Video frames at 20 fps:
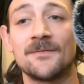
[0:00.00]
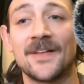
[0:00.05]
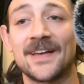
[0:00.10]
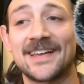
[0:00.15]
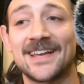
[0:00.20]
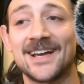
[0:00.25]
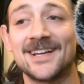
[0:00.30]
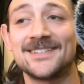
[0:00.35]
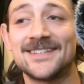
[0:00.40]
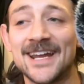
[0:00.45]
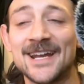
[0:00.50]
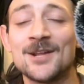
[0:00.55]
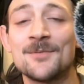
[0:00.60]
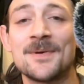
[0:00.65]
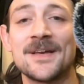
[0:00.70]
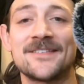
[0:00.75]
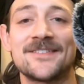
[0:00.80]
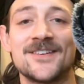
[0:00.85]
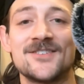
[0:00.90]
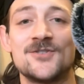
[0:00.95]
like a
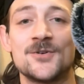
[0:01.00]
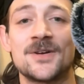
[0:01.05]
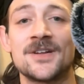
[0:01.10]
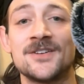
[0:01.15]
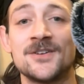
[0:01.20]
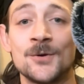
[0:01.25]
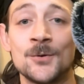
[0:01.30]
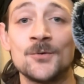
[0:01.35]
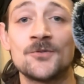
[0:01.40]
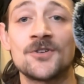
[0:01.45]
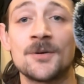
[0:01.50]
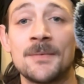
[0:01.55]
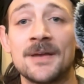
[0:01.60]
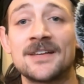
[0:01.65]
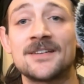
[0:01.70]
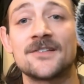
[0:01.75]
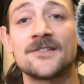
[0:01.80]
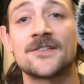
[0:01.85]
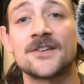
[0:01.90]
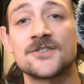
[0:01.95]
database that you can use to
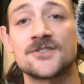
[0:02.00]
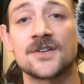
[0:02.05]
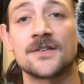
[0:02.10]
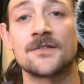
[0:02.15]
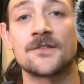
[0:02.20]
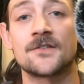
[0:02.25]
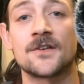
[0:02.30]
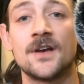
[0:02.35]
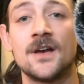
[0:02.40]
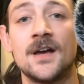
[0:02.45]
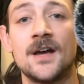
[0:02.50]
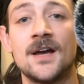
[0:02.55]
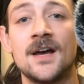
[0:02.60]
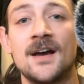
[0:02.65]
make decisions.